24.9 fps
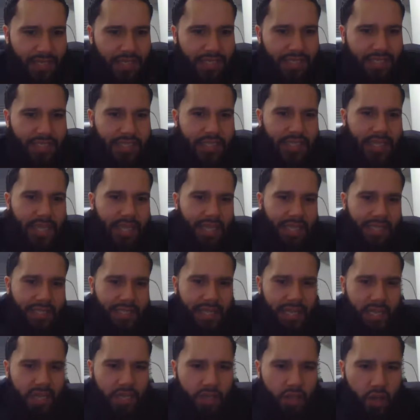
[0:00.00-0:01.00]
She
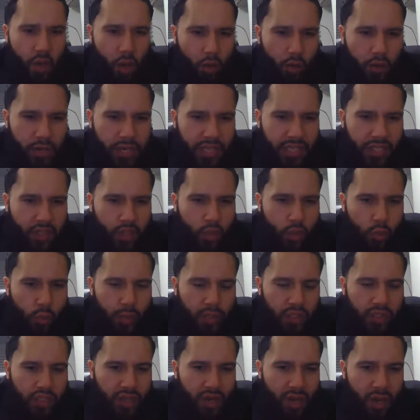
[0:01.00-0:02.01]
says no need to.
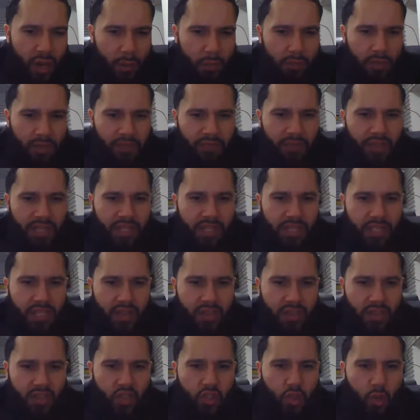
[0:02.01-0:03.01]
We should uplift each
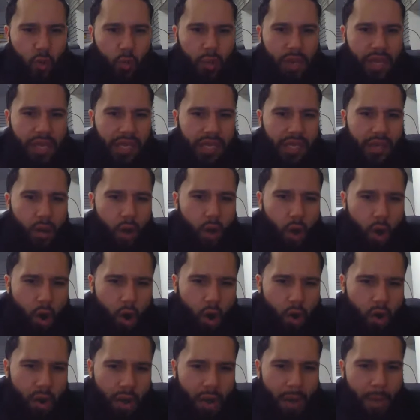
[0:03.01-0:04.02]
other so we can
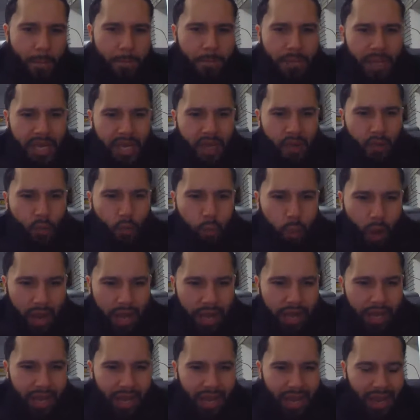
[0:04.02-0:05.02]
all be
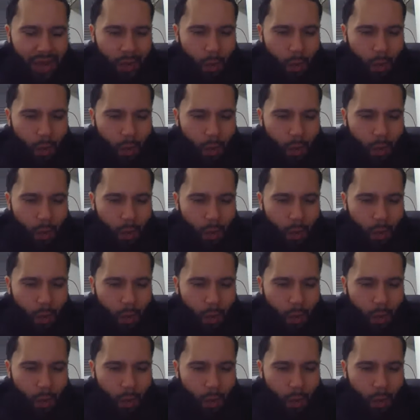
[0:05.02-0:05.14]
right.